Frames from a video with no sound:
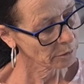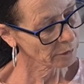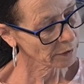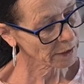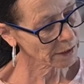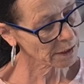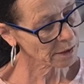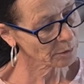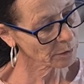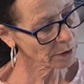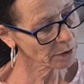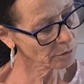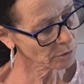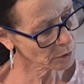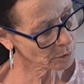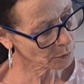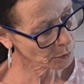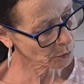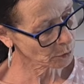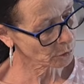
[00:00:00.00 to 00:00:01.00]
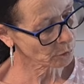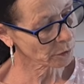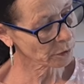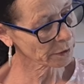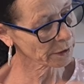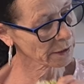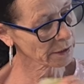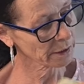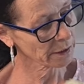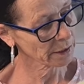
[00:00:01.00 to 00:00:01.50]
In fact, I'm going to put
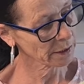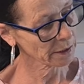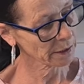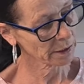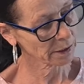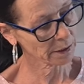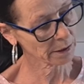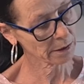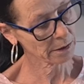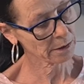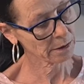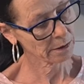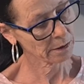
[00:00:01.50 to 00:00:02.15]
one in here.